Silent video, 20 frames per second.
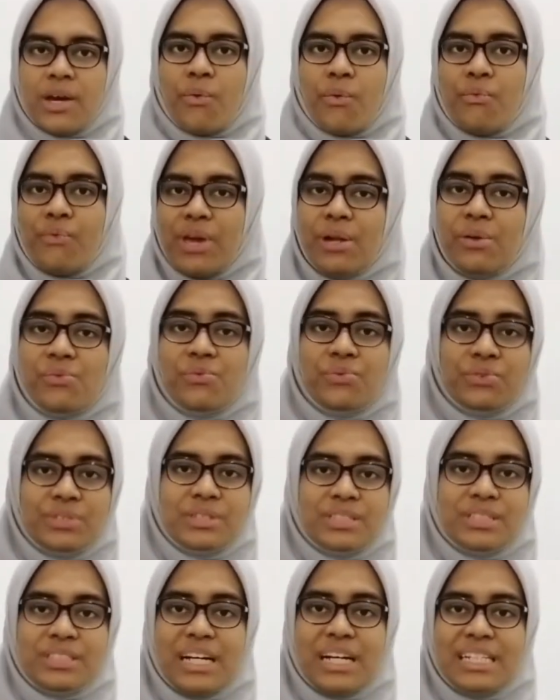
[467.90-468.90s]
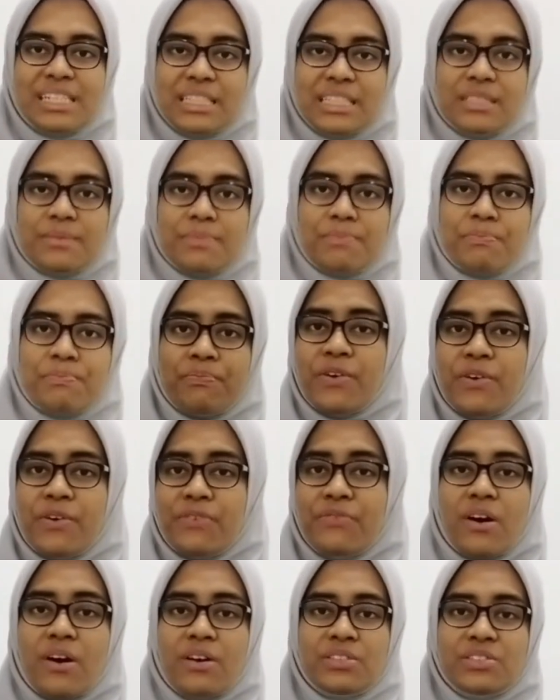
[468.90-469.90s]
We would suggest
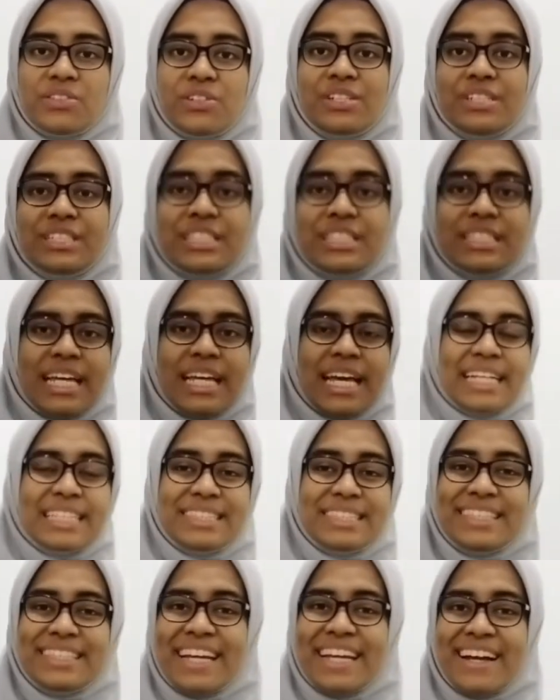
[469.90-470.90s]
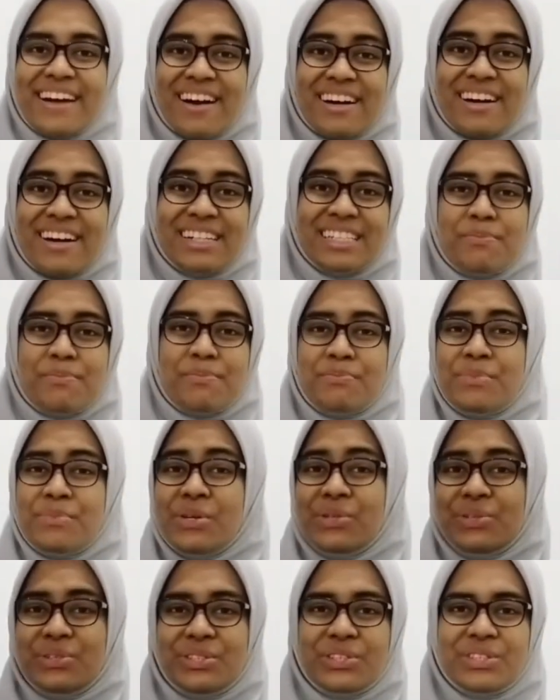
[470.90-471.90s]
both our solutions as they are the
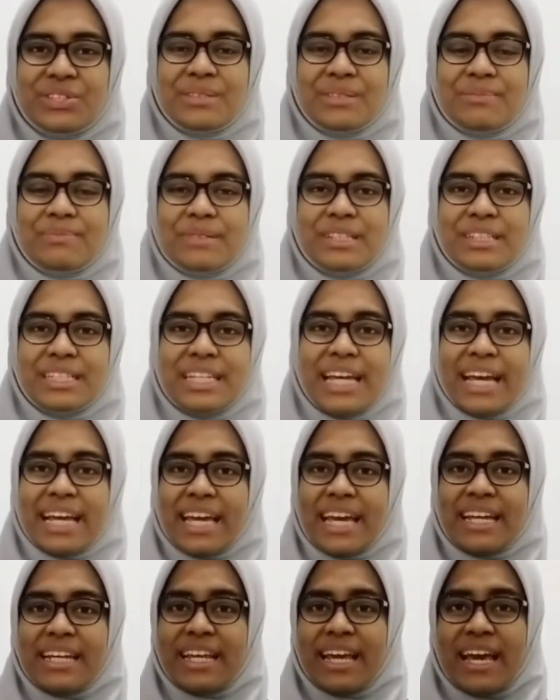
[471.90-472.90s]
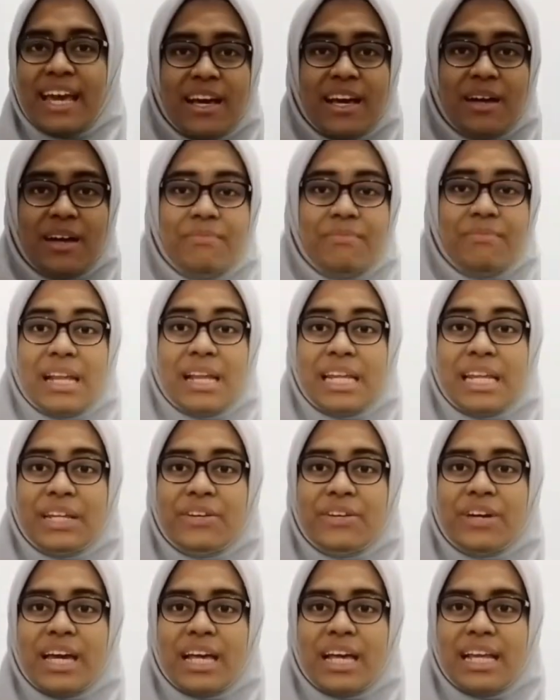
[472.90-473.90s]
most suitable that can help
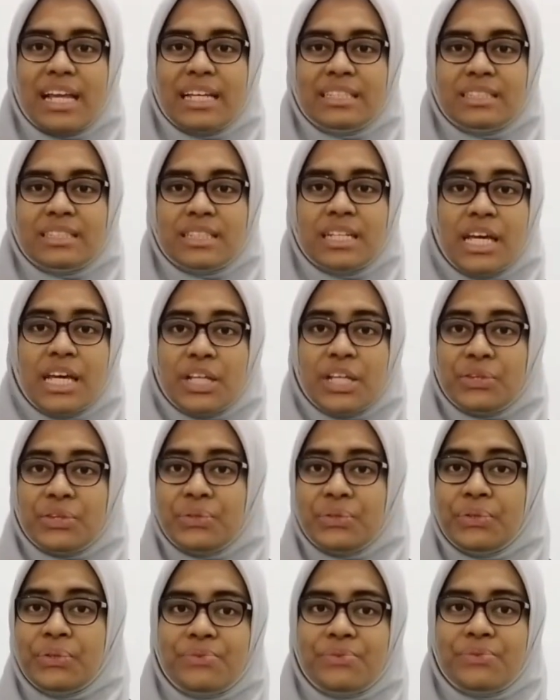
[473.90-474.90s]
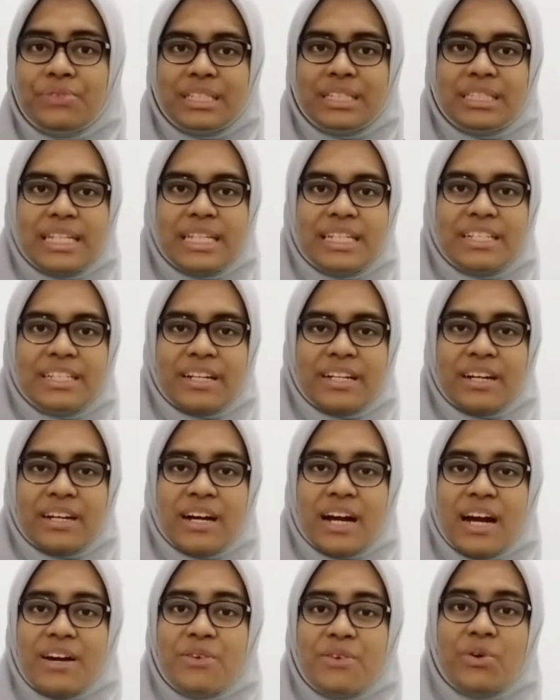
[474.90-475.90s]
Malindo Airlines to retain their
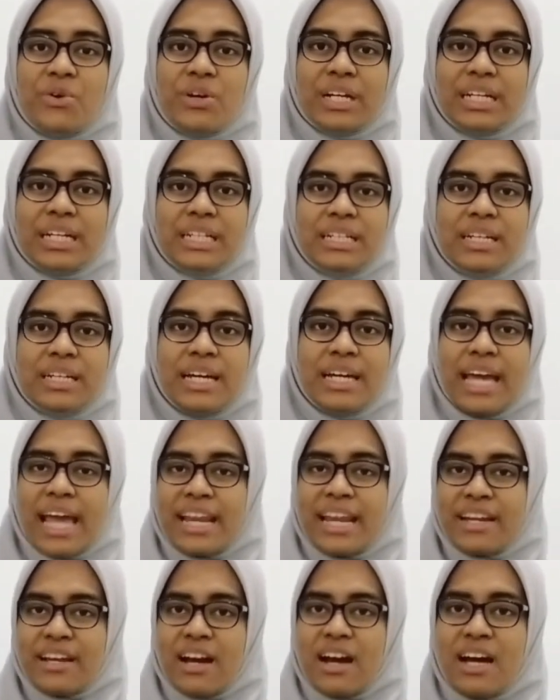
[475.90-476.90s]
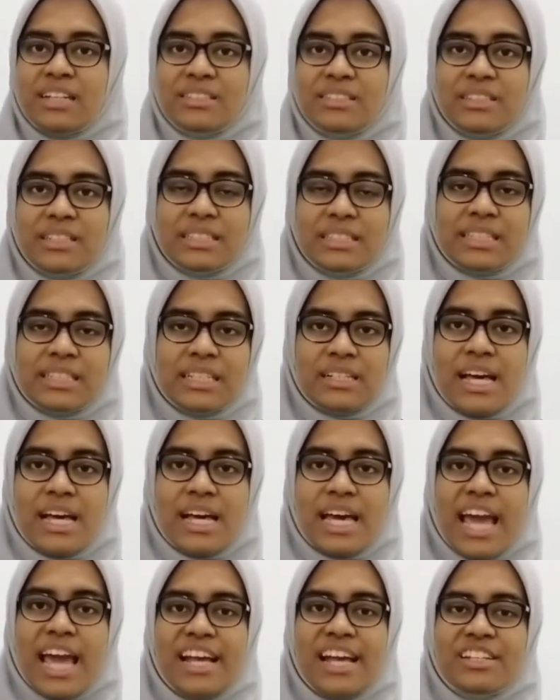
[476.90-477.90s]
current worker, enhance their skill,
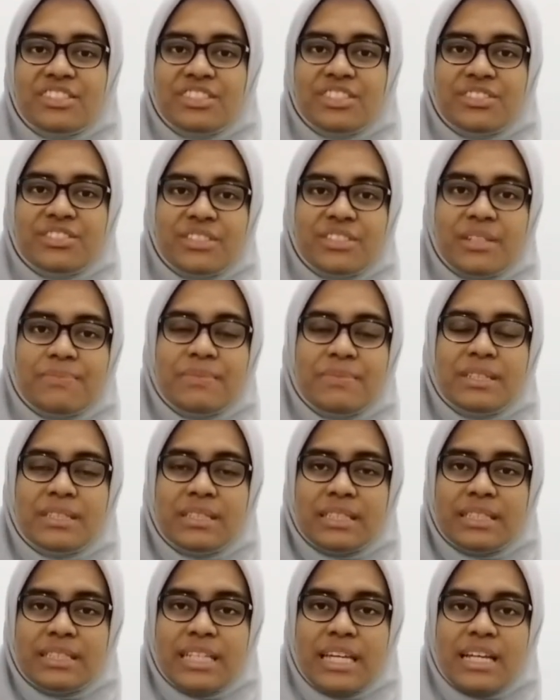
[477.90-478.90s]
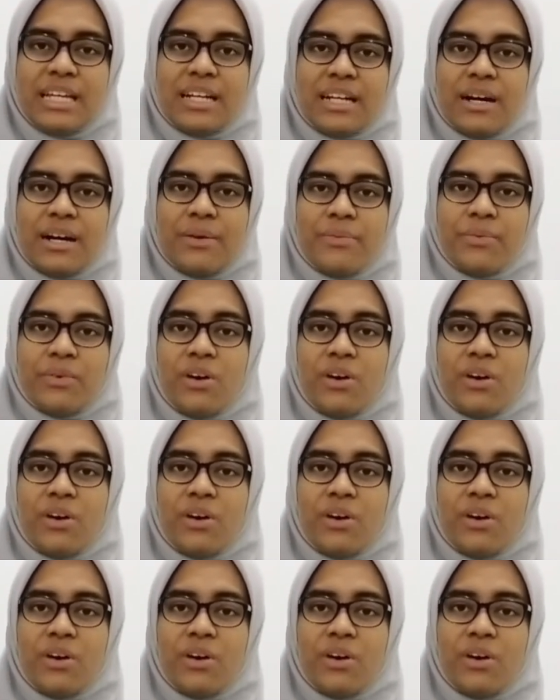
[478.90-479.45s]
and generate business income